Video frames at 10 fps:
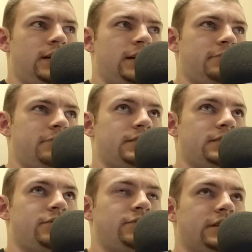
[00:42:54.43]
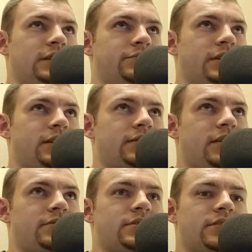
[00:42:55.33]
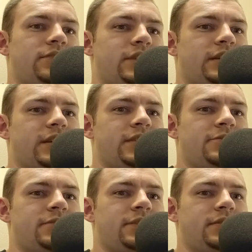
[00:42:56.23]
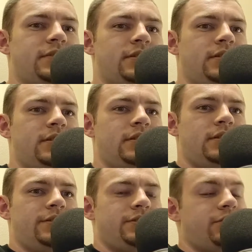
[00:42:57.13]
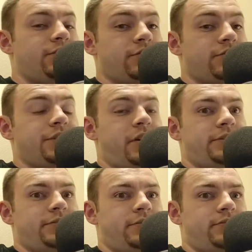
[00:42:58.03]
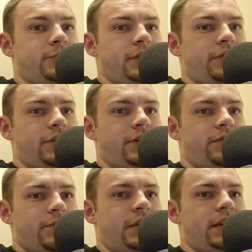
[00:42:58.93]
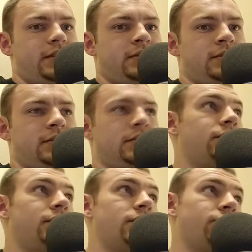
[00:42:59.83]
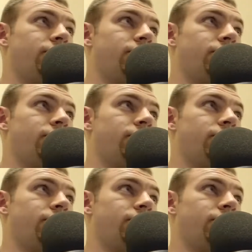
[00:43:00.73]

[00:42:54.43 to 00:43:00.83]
I mean, if you don't like upside down stuff, I guess, but... So the Gringotts one would be third for me. Then